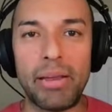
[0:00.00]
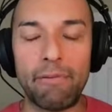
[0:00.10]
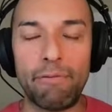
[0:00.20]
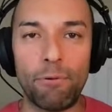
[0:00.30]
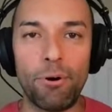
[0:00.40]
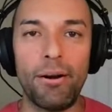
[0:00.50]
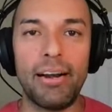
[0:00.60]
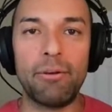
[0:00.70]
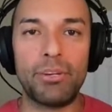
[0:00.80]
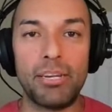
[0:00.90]
four
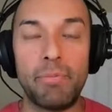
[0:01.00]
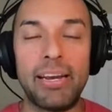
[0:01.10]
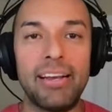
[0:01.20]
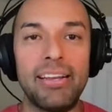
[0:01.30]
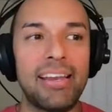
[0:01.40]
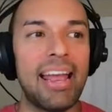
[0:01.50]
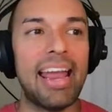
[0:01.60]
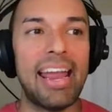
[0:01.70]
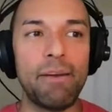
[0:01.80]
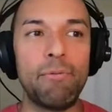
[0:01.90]
and it was just because
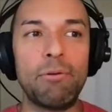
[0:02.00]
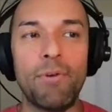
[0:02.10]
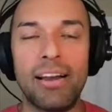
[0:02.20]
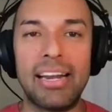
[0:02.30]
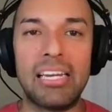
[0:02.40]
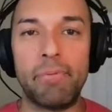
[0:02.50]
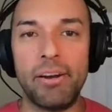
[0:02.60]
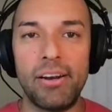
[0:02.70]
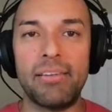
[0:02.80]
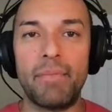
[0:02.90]
hey we want to
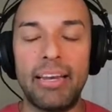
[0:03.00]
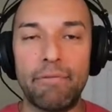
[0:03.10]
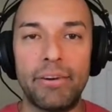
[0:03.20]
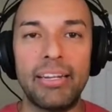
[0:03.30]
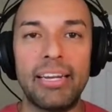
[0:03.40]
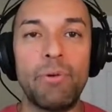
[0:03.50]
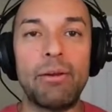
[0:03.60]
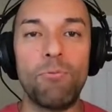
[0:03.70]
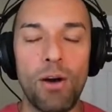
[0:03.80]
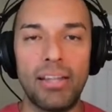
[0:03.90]
experience something differently we
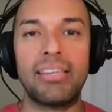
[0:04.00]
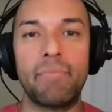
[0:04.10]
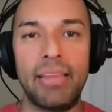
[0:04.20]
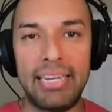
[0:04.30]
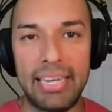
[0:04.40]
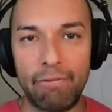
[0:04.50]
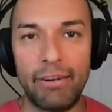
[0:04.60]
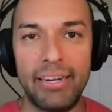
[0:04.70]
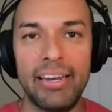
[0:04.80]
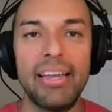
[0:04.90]
want something
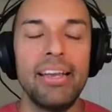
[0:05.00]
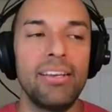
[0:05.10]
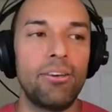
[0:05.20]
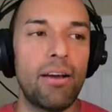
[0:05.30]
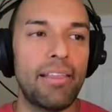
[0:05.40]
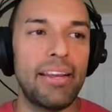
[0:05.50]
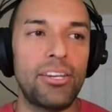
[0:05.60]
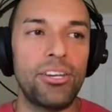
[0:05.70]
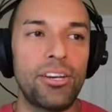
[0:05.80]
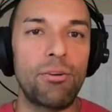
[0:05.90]
different so i think it's
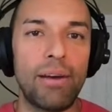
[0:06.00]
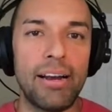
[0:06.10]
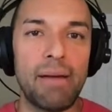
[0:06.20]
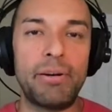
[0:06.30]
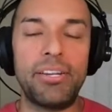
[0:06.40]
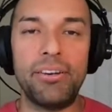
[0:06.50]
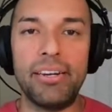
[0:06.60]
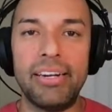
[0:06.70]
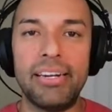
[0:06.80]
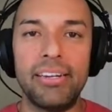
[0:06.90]
just a great
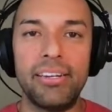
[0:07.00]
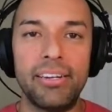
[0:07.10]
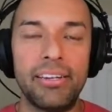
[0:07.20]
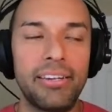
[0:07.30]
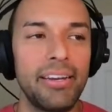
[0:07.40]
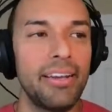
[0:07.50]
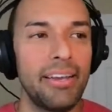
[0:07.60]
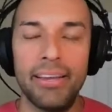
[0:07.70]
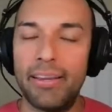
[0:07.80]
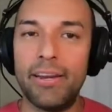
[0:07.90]
opportunity to just
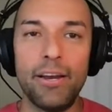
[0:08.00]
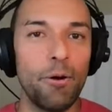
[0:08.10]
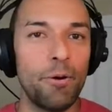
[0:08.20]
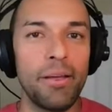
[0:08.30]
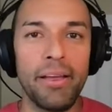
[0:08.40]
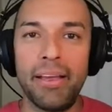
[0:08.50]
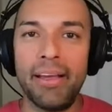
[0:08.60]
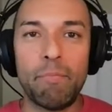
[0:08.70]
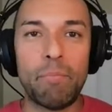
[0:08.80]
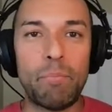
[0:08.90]
you know
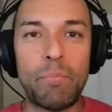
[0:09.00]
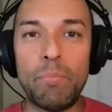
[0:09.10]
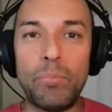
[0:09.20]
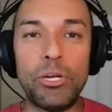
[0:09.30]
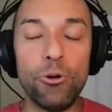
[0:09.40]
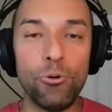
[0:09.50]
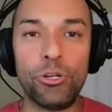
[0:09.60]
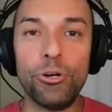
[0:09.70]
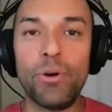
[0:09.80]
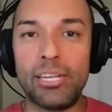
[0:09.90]
do
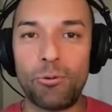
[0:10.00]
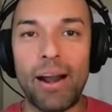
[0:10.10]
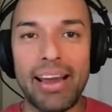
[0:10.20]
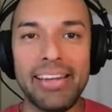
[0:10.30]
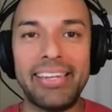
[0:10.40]
do what's right